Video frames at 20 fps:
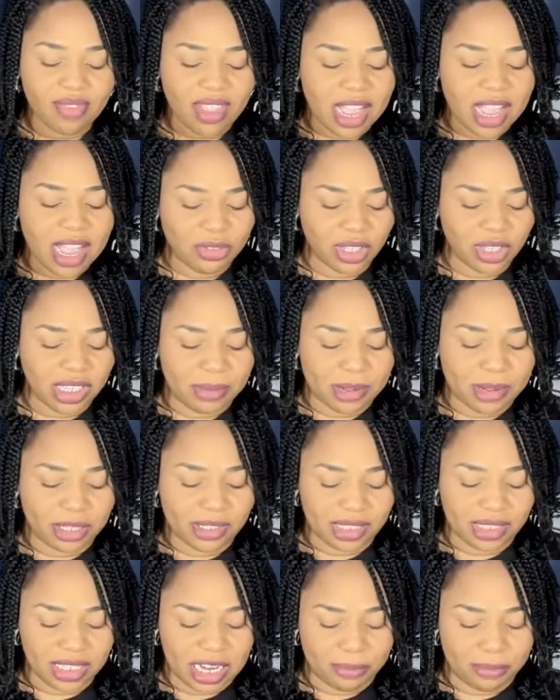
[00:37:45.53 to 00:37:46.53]
I'm talking about
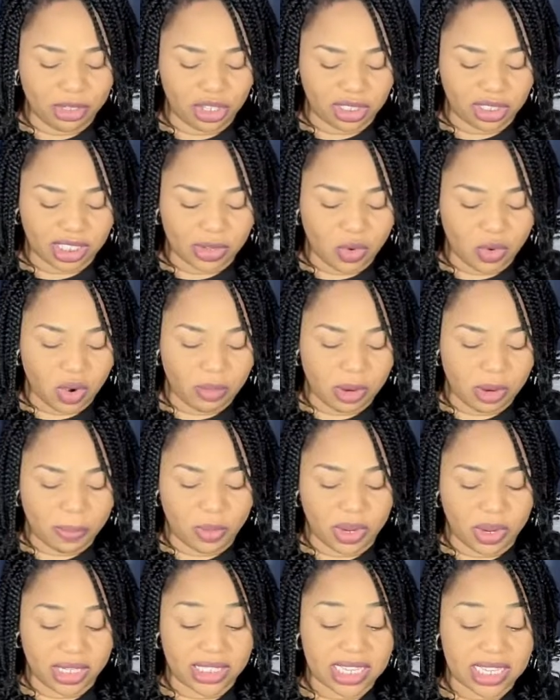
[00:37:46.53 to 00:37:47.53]
today. Let me just say one more
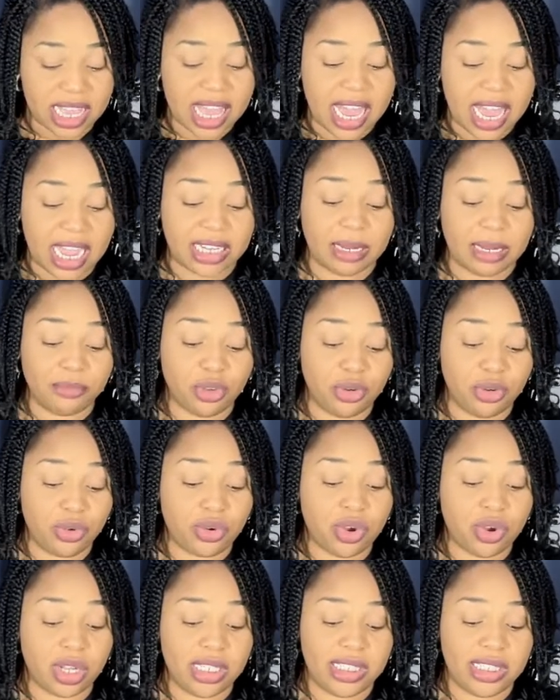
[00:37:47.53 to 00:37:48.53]
point, and I'm going to
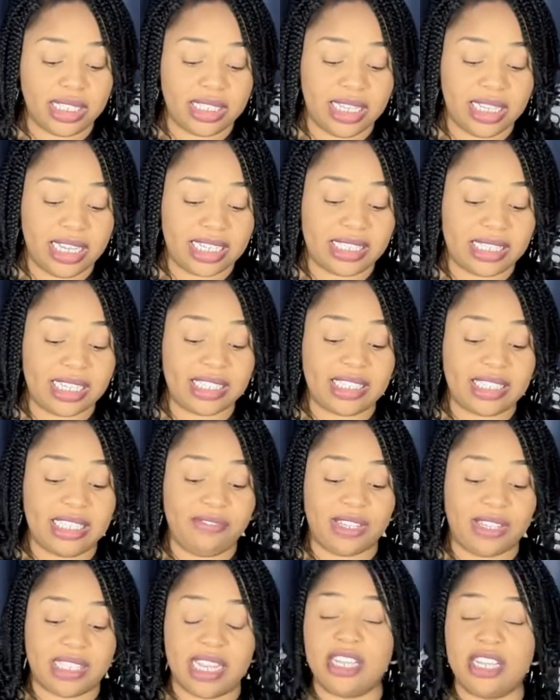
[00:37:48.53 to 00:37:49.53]
call it a day.
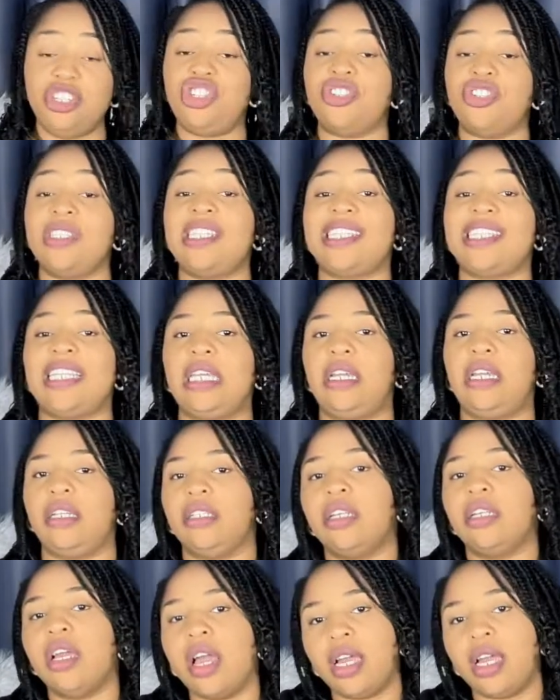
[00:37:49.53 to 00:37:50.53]
Excessive attention seeking.
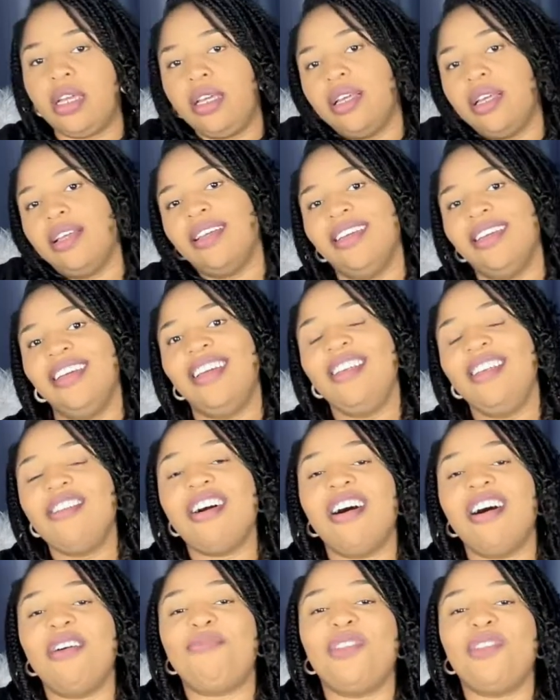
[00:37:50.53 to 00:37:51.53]
Hey,
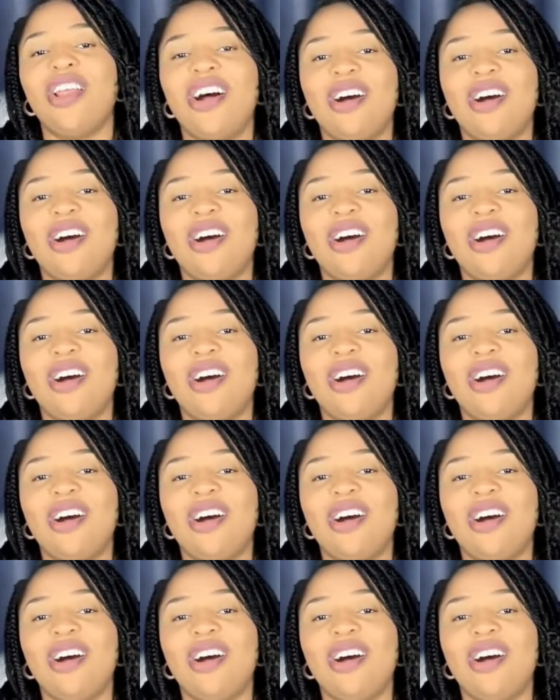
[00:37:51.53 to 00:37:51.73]
love.